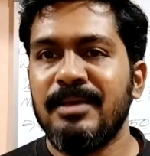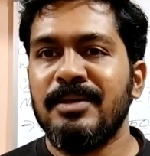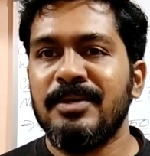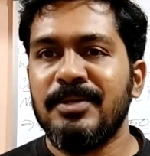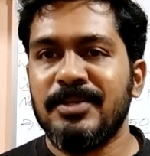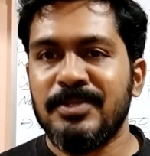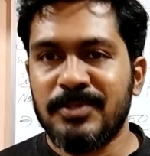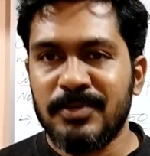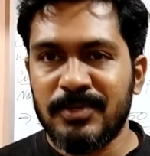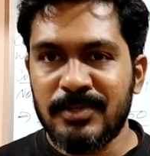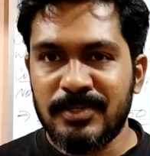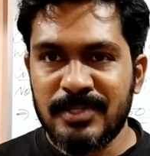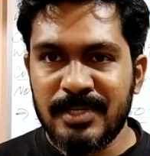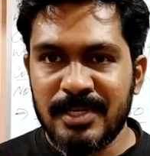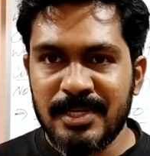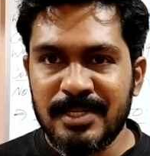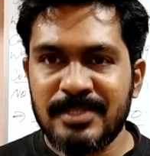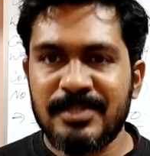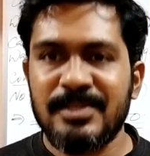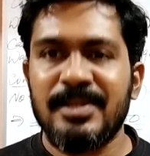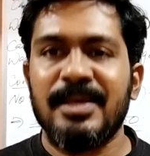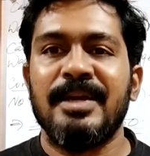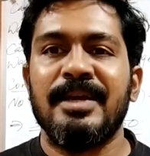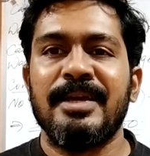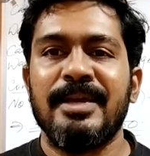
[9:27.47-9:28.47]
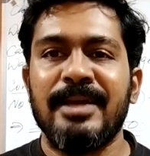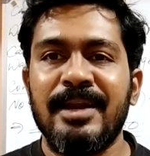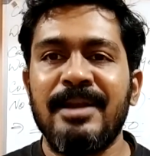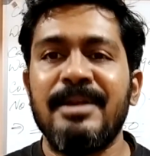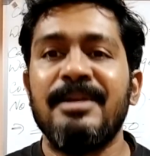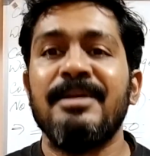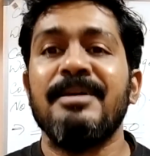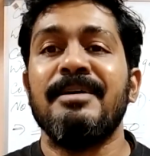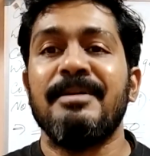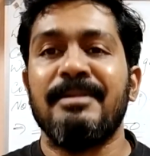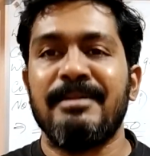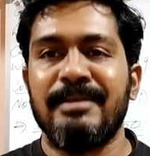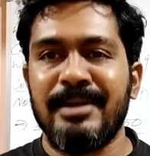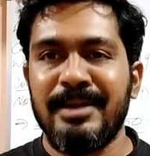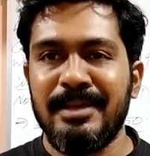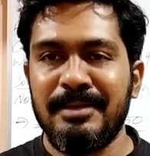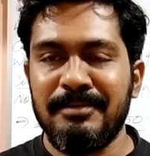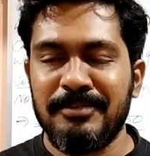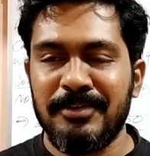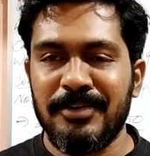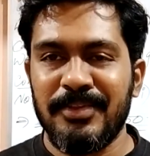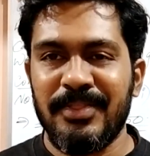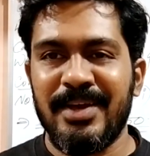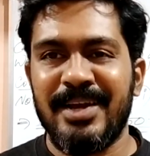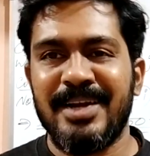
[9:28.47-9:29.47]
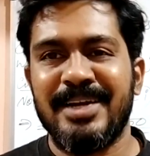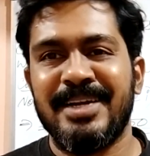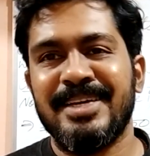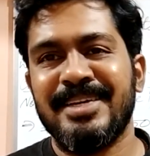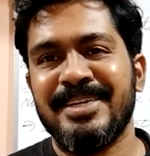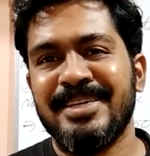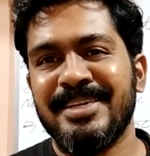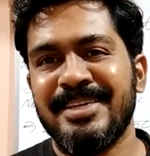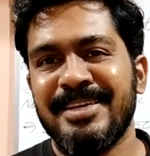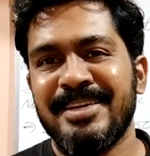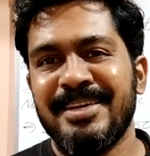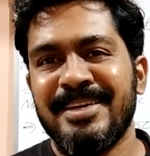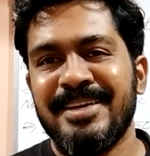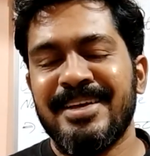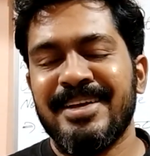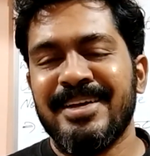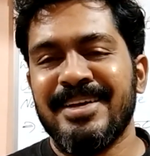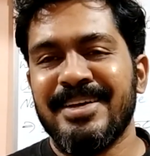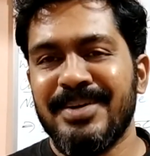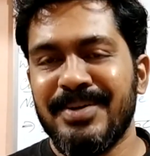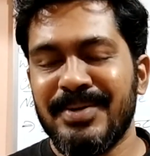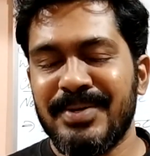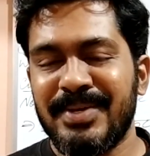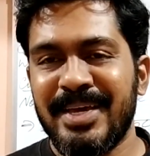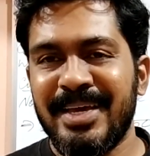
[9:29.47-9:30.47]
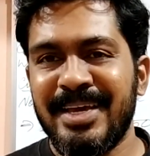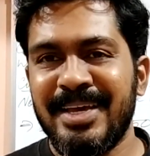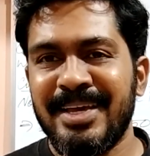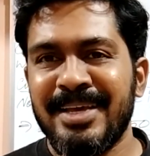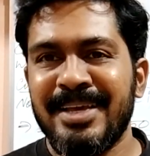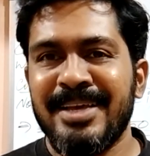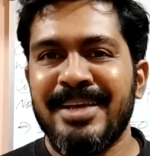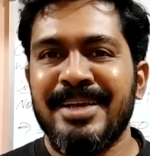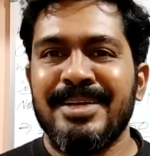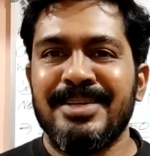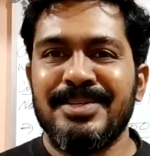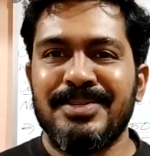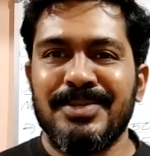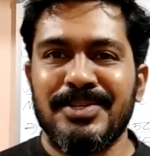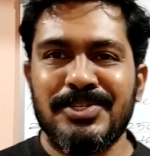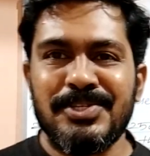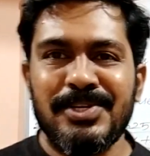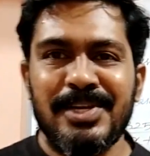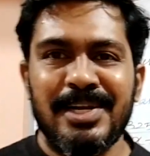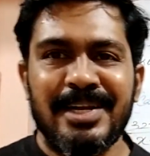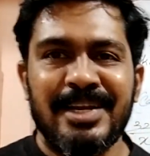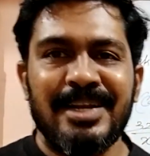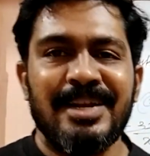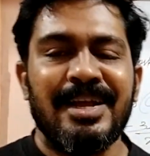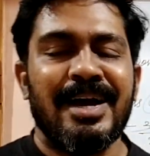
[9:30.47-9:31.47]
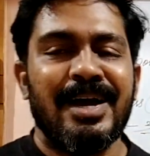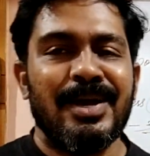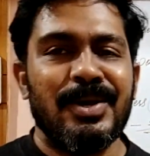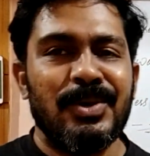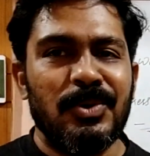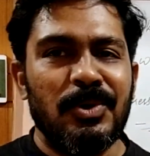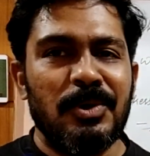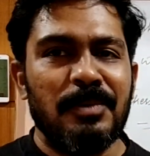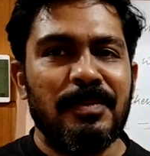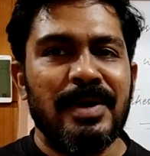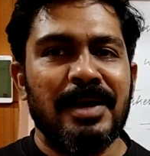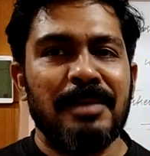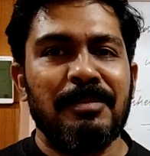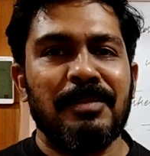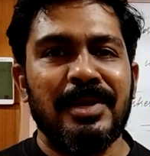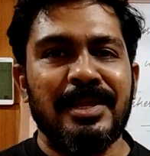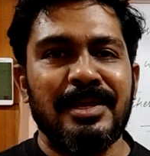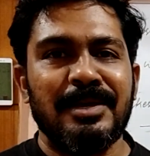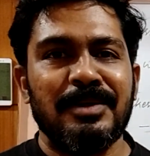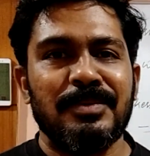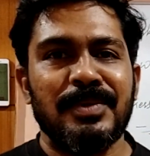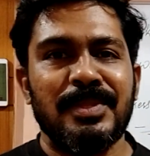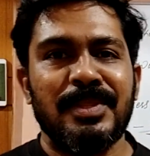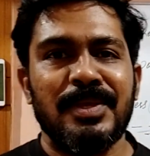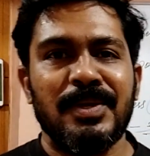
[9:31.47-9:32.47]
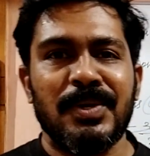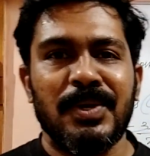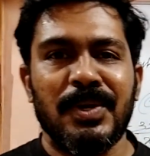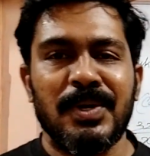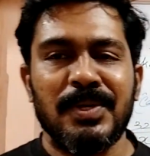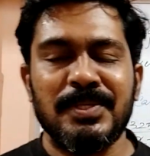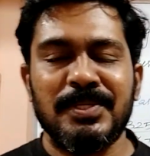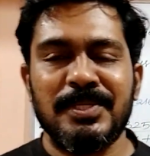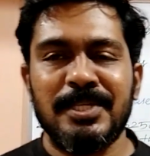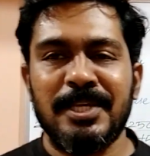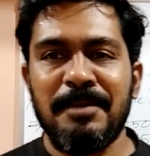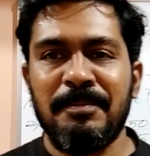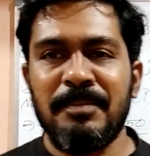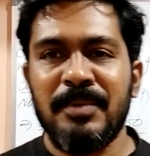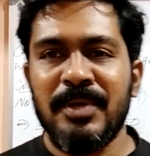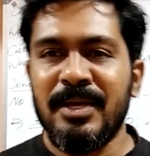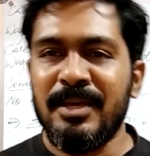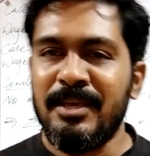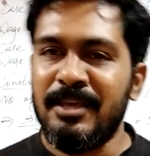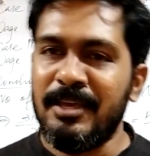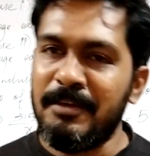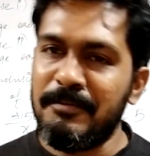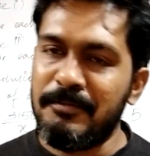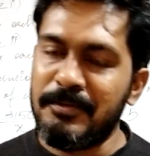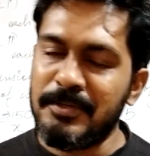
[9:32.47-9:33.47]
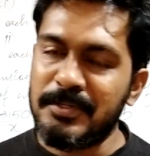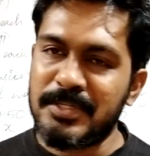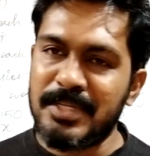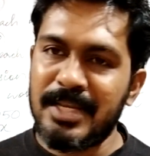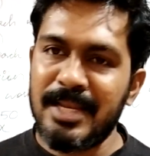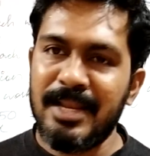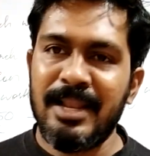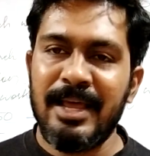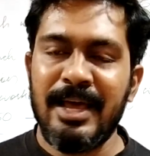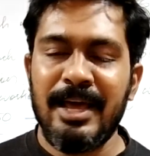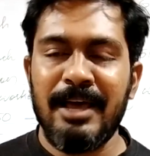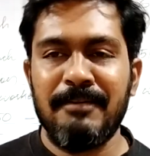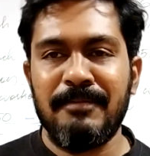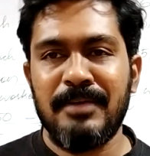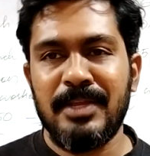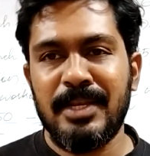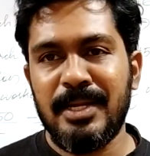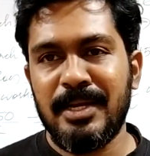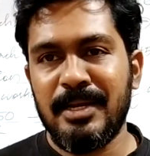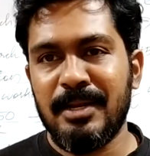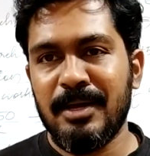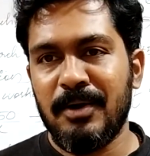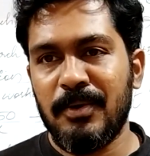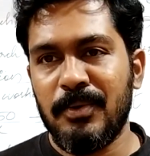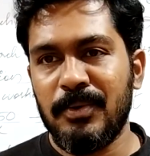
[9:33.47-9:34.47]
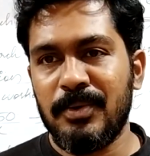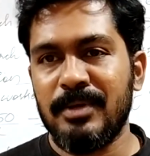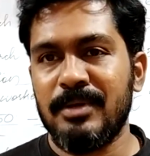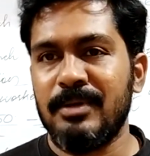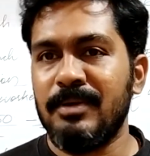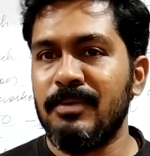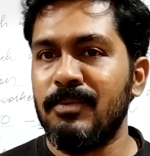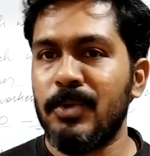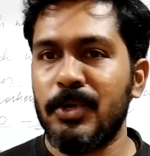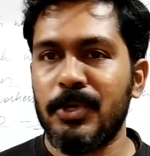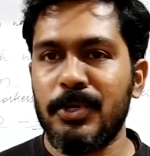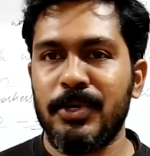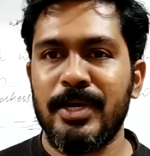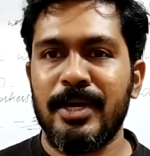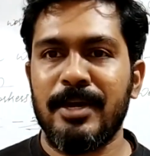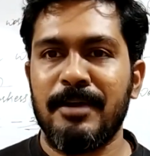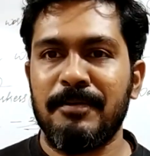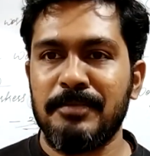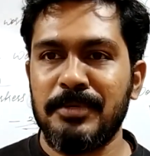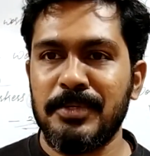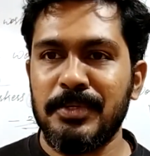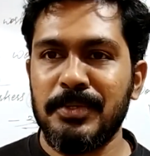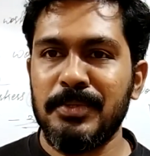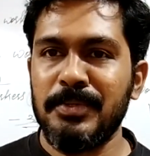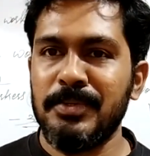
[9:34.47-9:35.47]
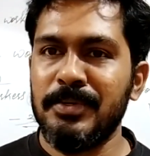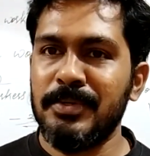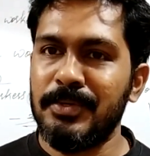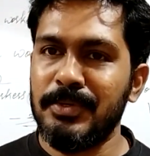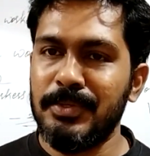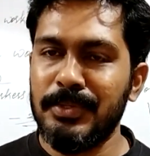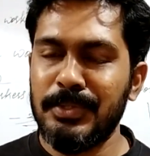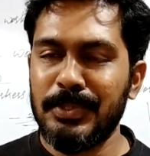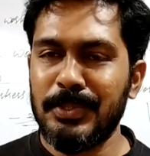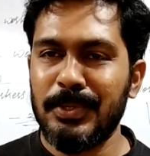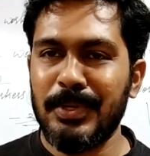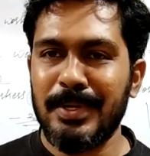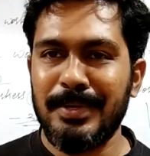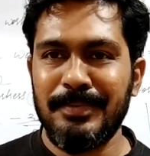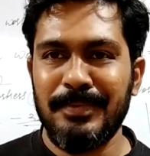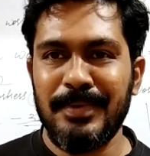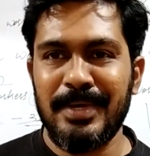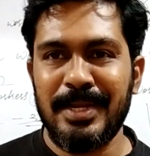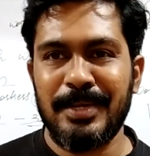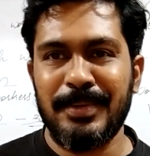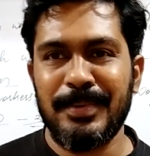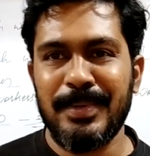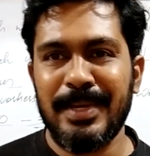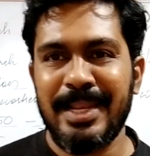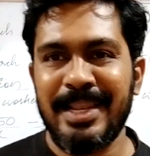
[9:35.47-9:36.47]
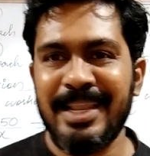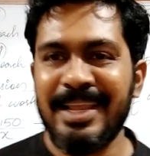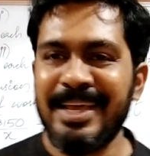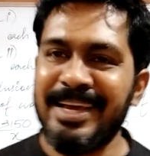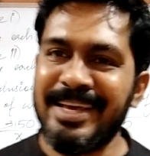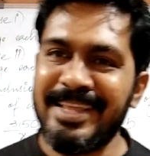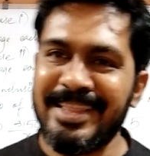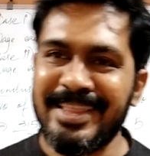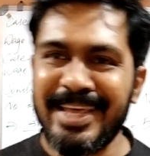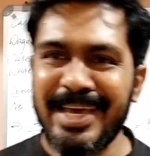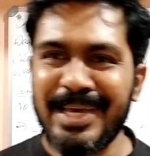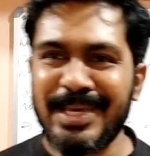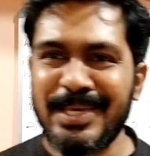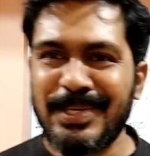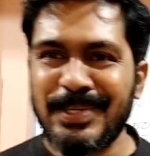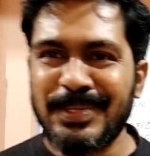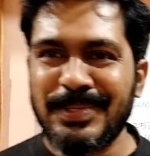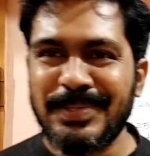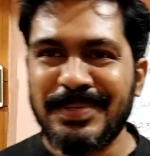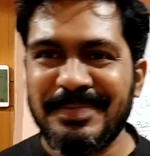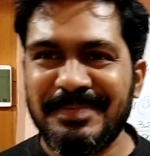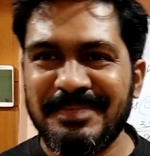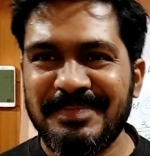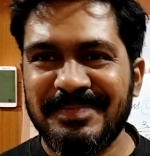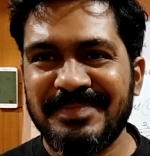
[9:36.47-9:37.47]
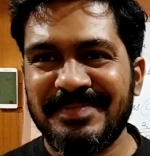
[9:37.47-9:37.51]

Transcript: So just get ready for that. Okay, so children, I hope I am clear with the concept. If you still have any doubt, what you have to do, you know it very well. Thank you.